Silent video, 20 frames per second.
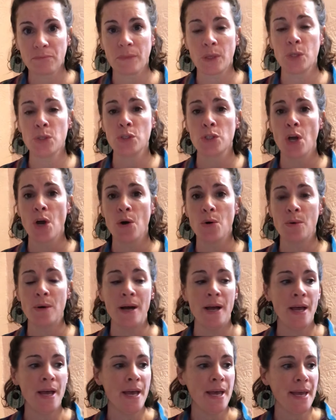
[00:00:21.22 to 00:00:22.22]
So
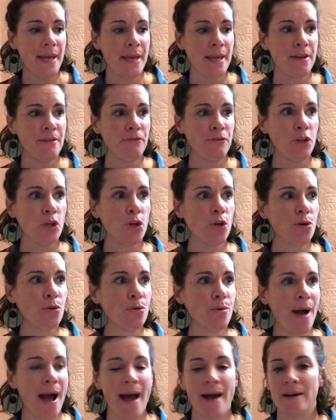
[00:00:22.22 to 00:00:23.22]
if
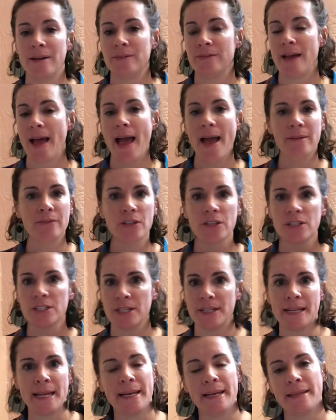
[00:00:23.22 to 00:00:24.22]
you have ever
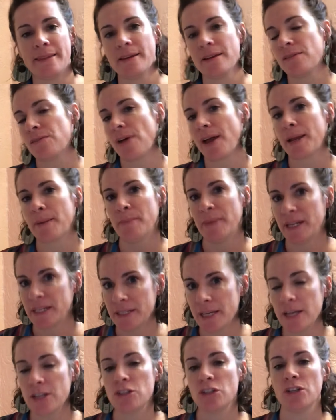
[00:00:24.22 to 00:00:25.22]
done anything like
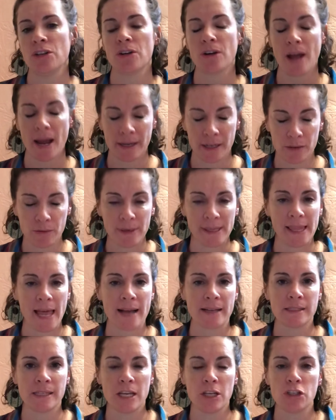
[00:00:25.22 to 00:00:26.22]
meditation or guided
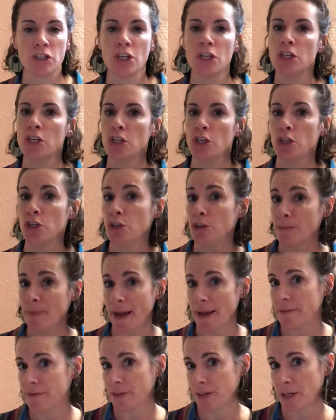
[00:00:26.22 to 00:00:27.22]
relaxation, you
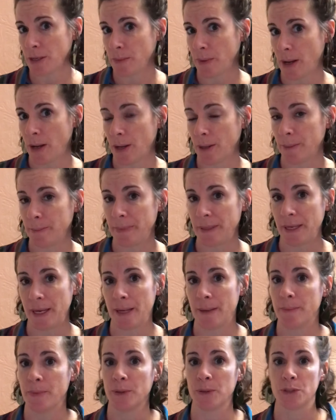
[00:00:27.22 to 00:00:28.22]
might very well be
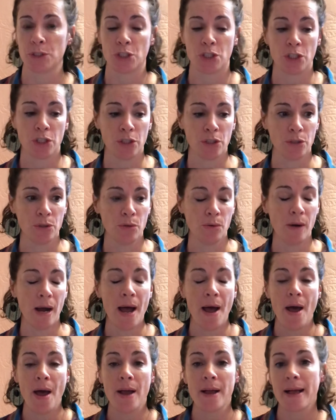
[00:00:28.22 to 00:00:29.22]
able to
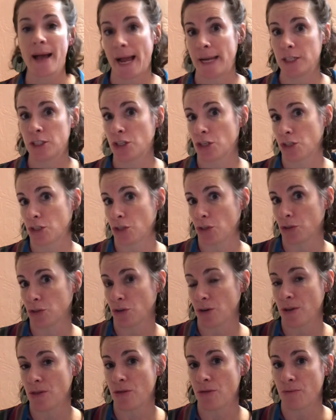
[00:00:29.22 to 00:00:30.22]
guide your
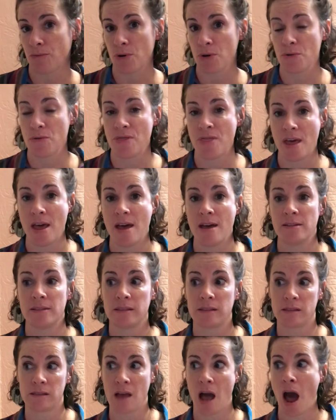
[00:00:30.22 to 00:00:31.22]
children through
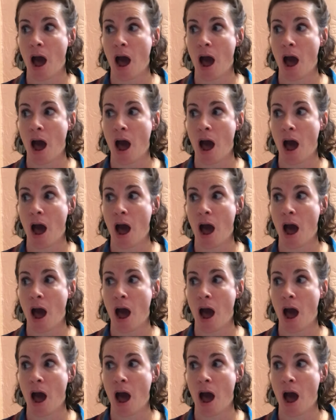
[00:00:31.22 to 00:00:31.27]
this